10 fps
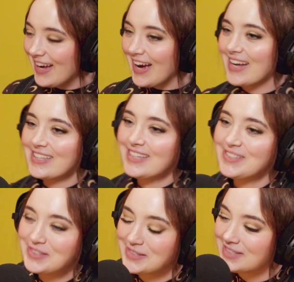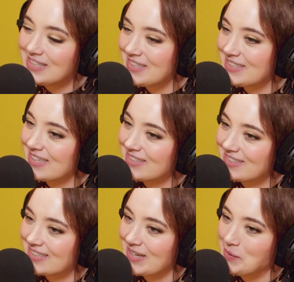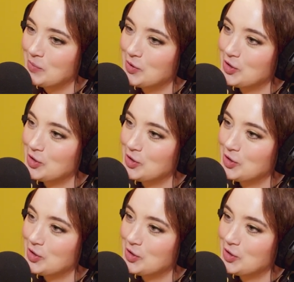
And then you sneaked into Cambridge